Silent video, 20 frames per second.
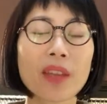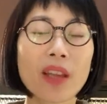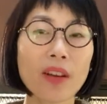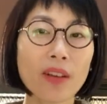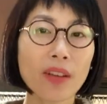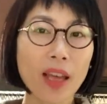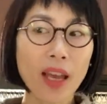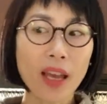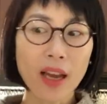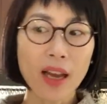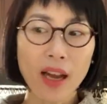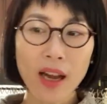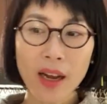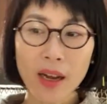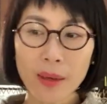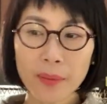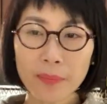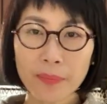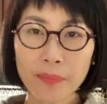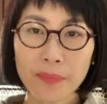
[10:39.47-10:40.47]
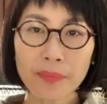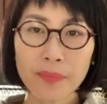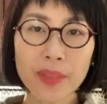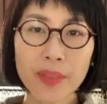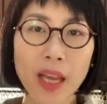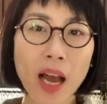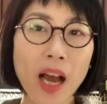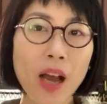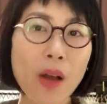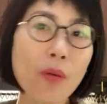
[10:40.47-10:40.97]
Okay, um,
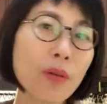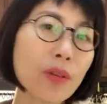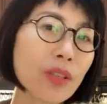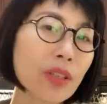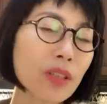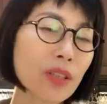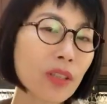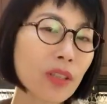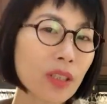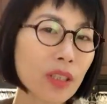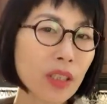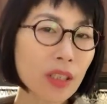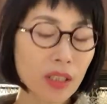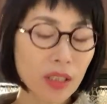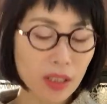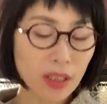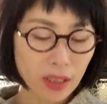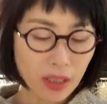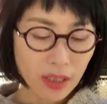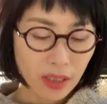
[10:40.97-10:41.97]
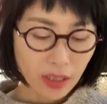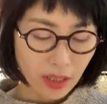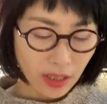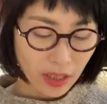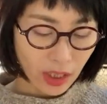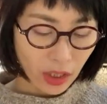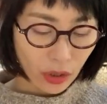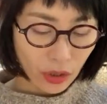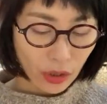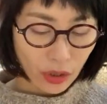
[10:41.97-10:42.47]
yeah, I was gonna
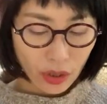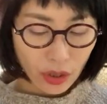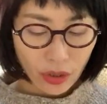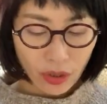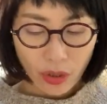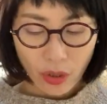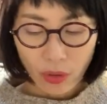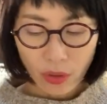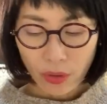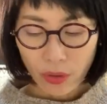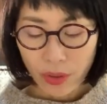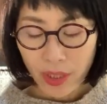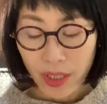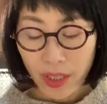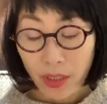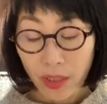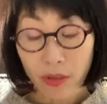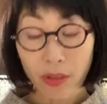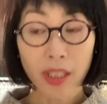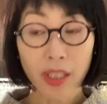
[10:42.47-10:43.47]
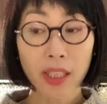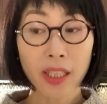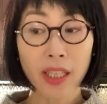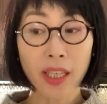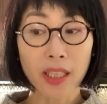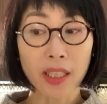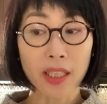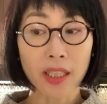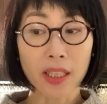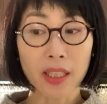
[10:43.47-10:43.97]
introduce all the
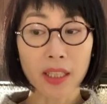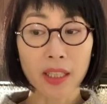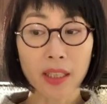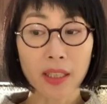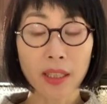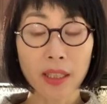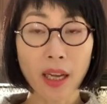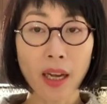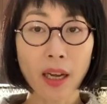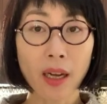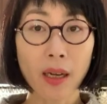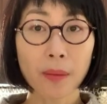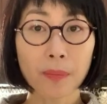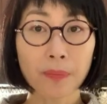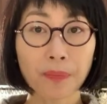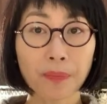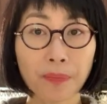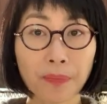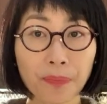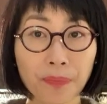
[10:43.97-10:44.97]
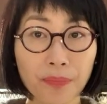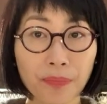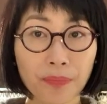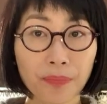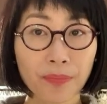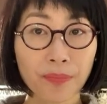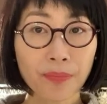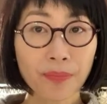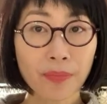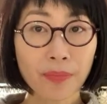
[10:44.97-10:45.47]
ingredients um,
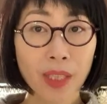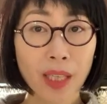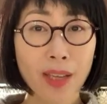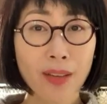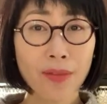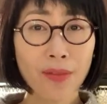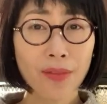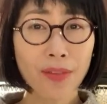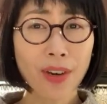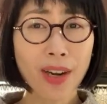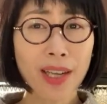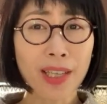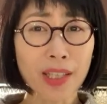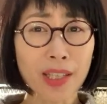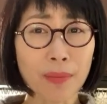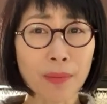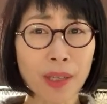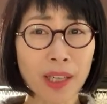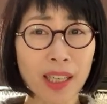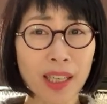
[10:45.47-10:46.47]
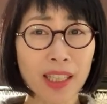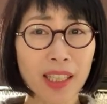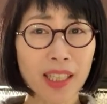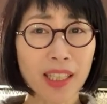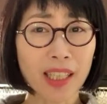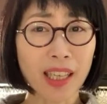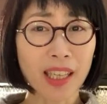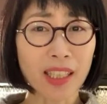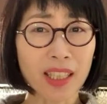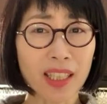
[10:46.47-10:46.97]
in French, but I
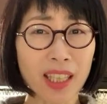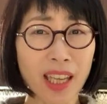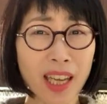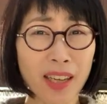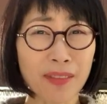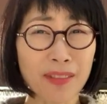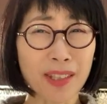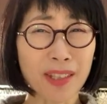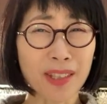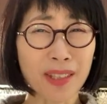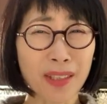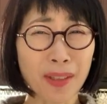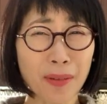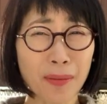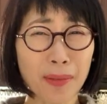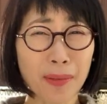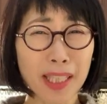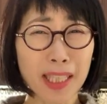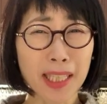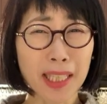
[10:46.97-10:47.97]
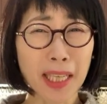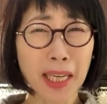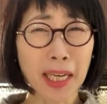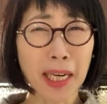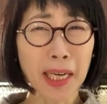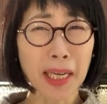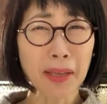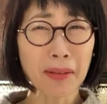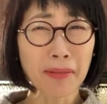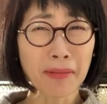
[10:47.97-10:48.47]
didn't actually have so much
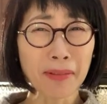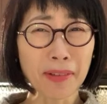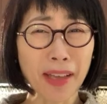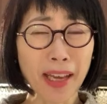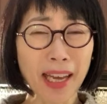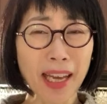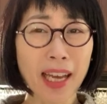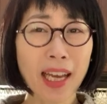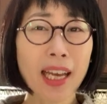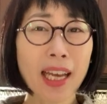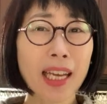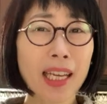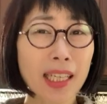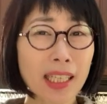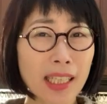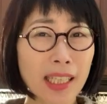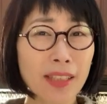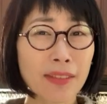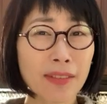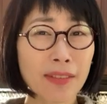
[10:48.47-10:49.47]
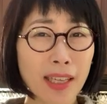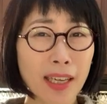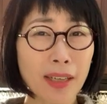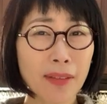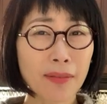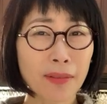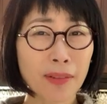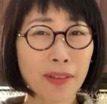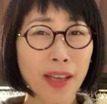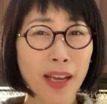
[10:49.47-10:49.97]
time for that, enough
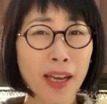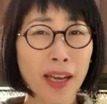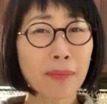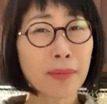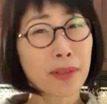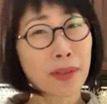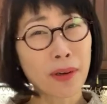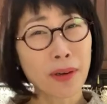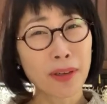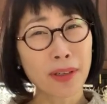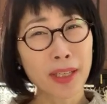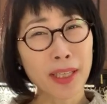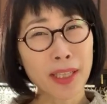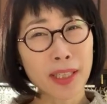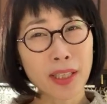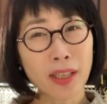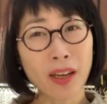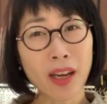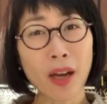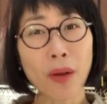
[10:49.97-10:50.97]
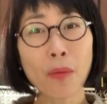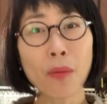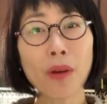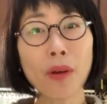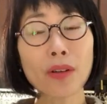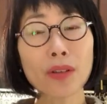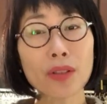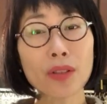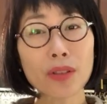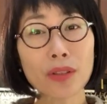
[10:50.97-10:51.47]
time for that. I'm sorry, so I
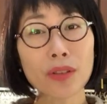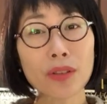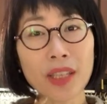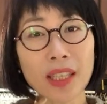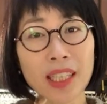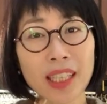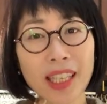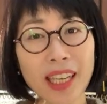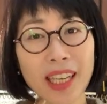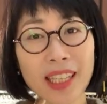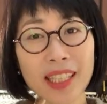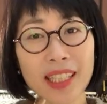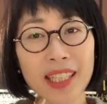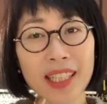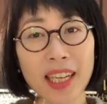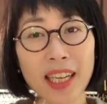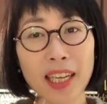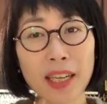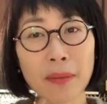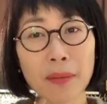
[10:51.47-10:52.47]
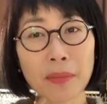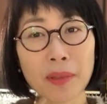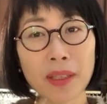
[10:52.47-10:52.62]
will do that the next time.